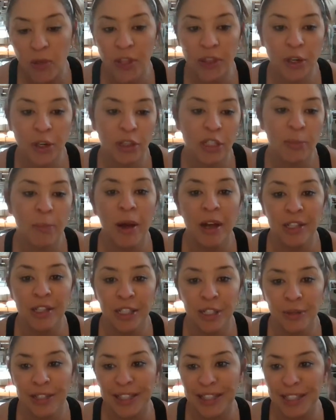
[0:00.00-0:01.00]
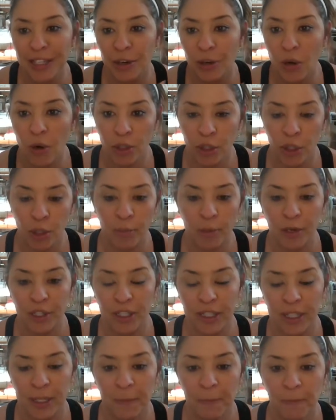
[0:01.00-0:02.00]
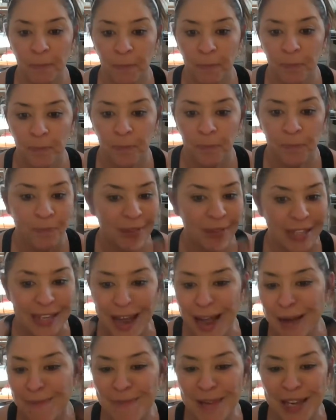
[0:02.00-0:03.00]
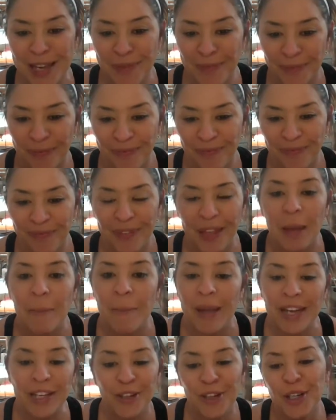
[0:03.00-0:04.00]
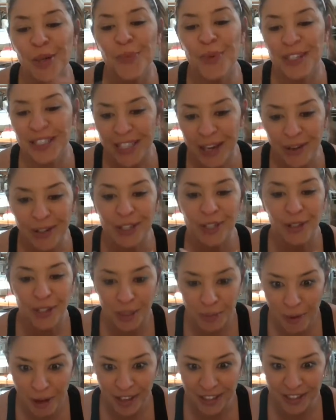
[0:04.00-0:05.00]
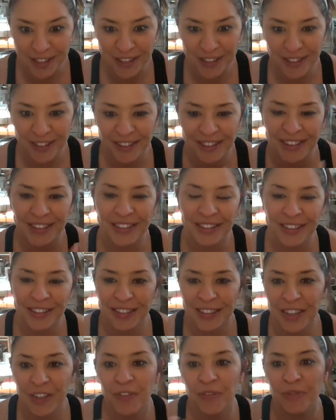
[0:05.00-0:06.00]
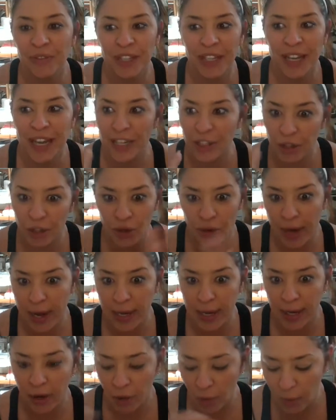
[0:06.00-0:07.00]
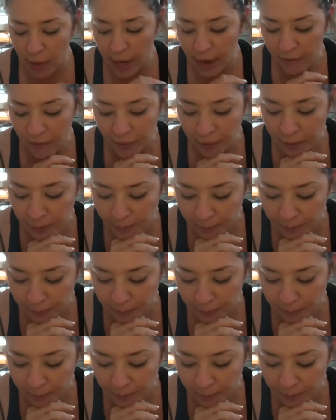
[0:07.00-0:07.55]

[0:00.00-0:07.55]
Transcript: that their sponsor is their go-to person, not me. Make sure you reach out to your sponsor to get your training or whatever.